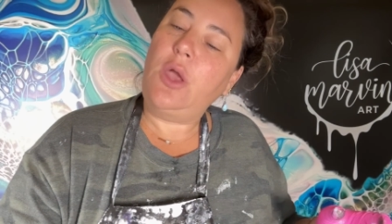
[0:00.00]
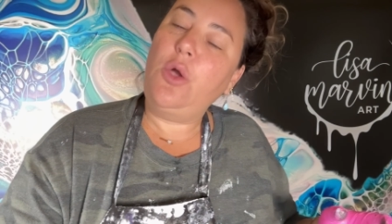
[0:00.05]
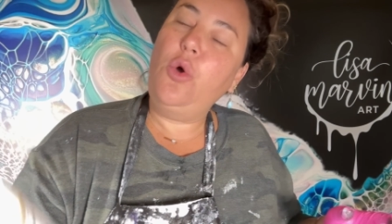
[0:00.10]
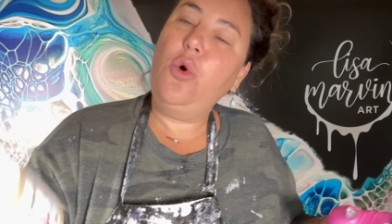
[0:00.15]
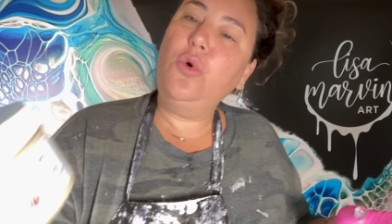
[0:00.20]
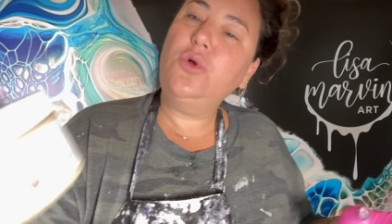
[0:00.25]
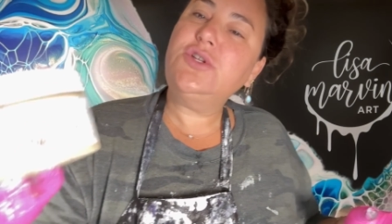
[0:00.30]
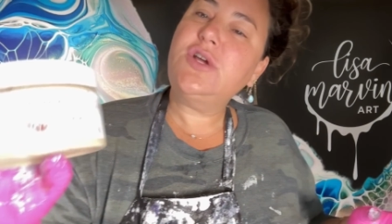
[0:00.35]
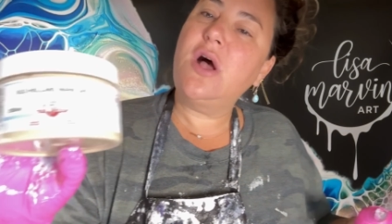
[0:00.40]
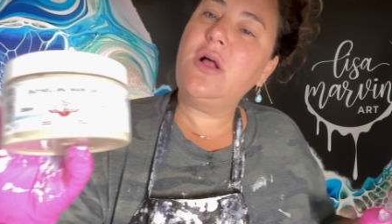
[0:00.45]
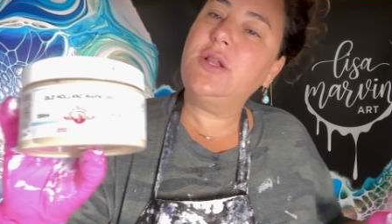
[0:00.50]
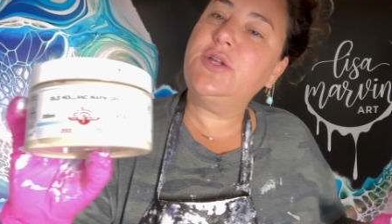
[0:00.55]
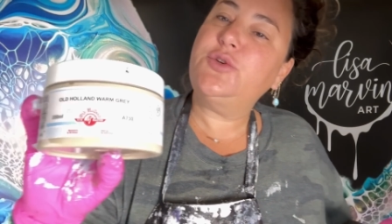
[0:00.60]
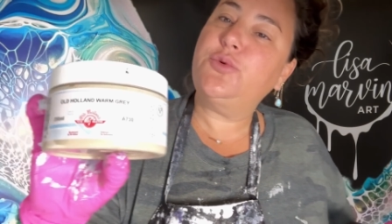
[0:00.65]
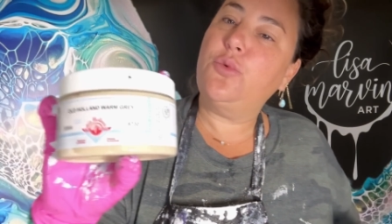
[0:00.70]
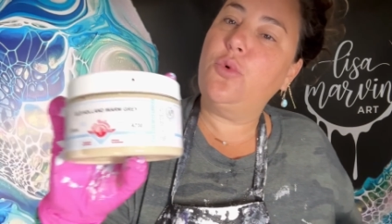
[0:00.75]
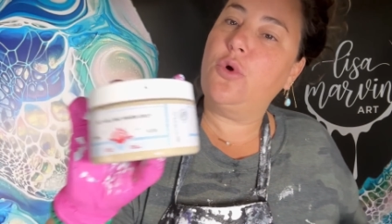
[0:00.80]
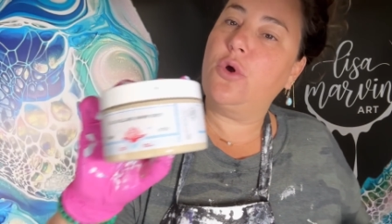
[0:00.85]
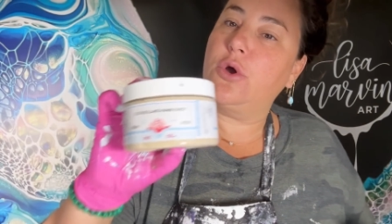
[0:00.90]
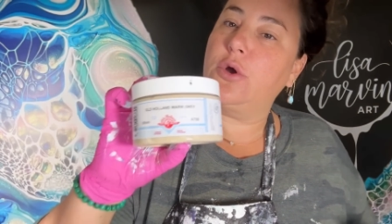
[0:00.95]
Old Holland
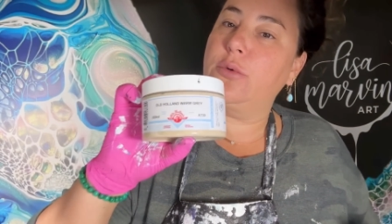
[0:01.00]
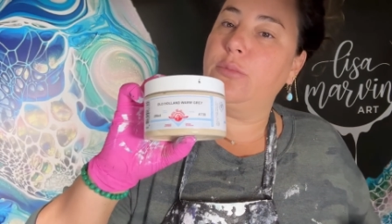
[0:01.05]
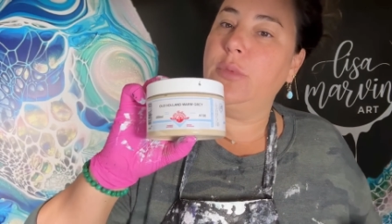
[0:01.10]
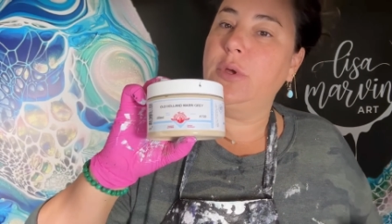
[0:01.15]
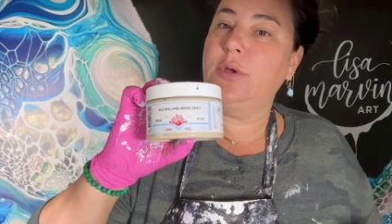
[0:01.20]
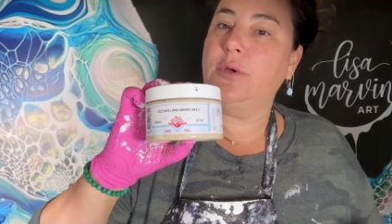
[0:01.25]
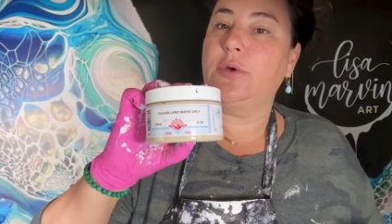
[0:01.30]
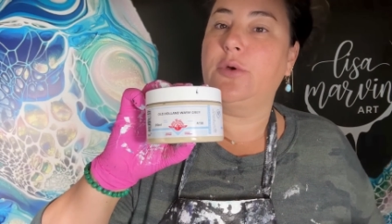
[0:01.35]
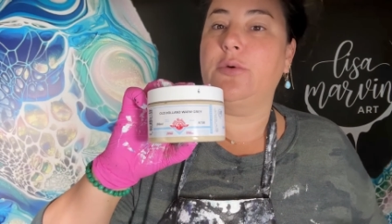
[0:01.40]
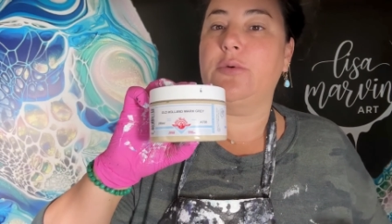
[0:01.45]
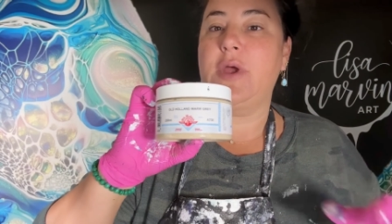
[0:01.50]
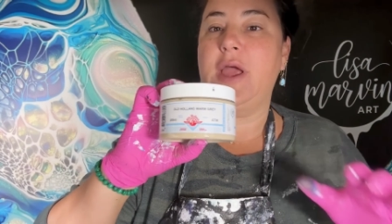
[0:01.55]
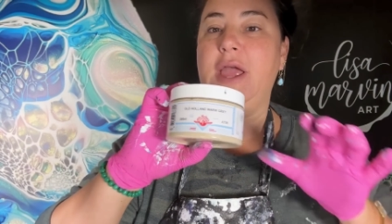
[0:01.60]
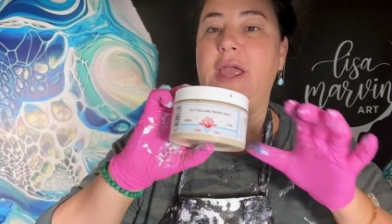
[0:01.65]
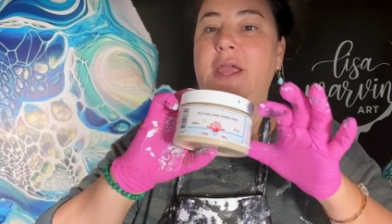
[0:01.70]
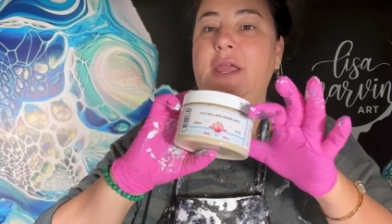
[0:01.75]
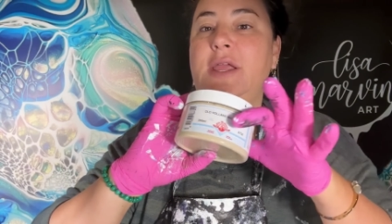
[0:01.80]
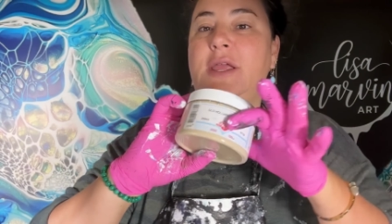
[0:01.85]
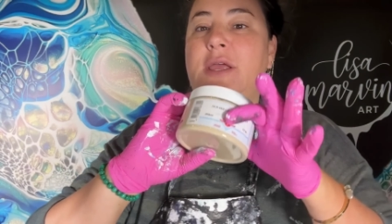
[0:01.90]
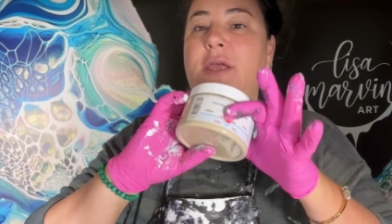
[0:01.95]
Warm
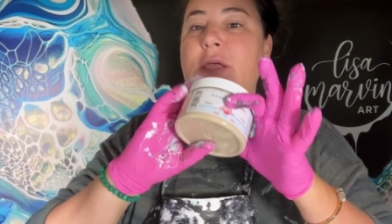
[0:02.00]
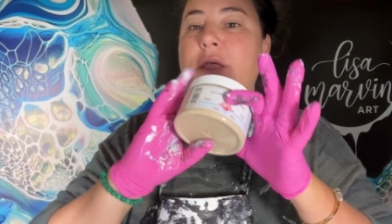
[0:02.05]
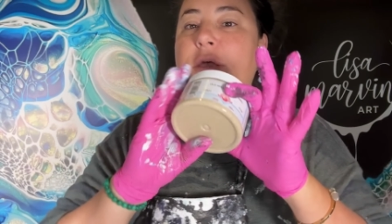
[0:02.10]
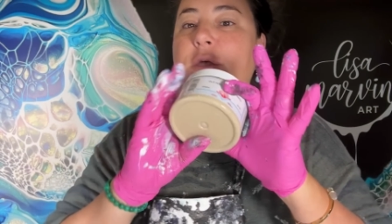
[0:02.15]
Gray,